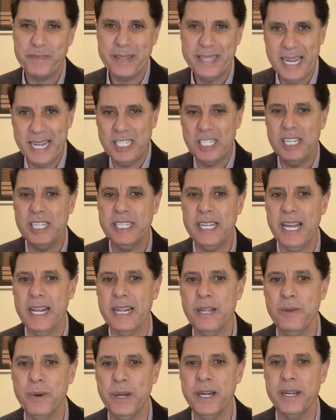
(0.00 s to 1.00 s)
That's
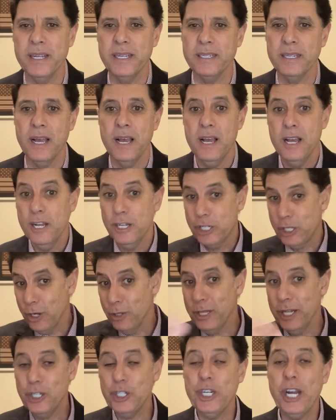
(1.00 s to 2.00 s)
exactly what it is.
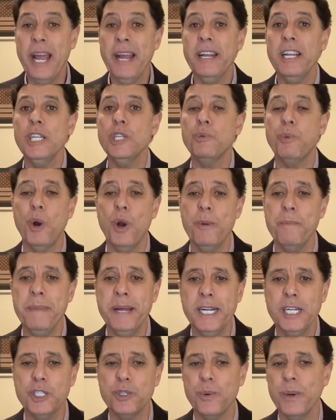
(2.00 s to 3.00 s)
So the Chinese Foreign
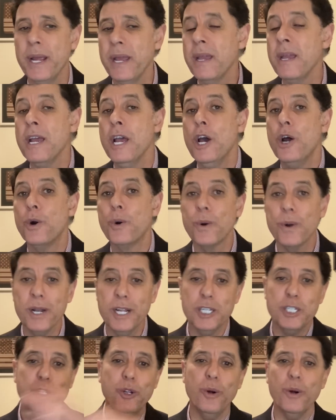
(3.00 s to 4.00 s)
Ministry
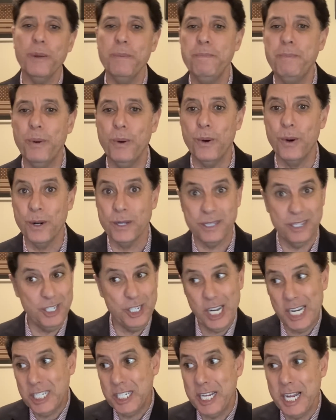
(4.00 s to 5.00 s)
released a report
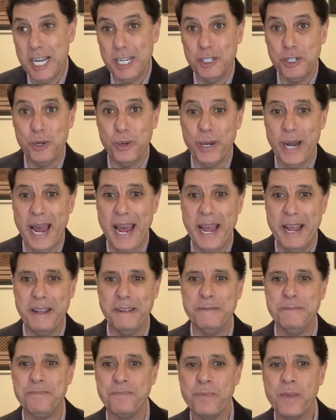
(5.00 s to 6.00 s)
just
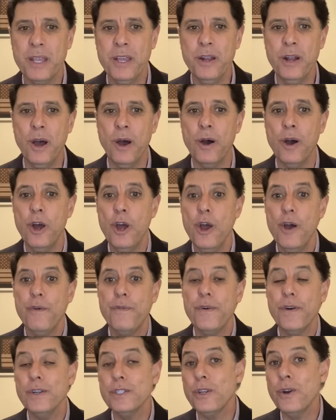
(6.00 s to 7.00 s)
yesterday, you know,
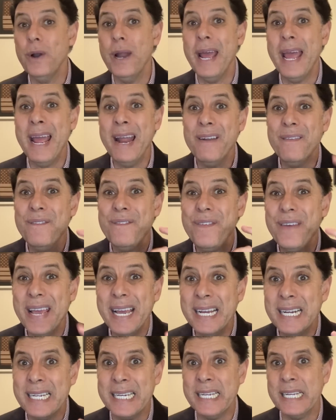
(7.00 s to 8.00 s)
further
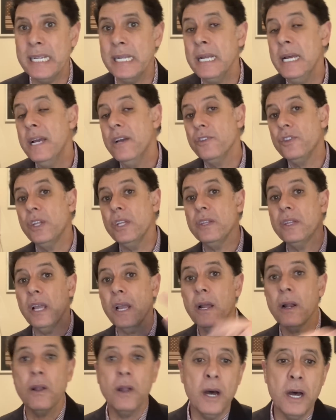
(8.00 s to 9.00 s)
unveiling the
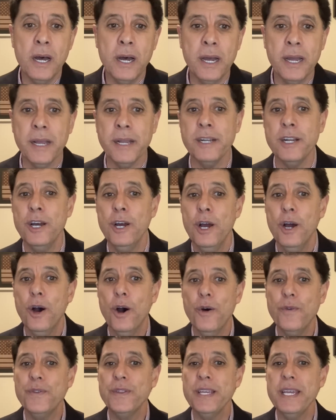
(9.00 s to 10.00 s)
decline of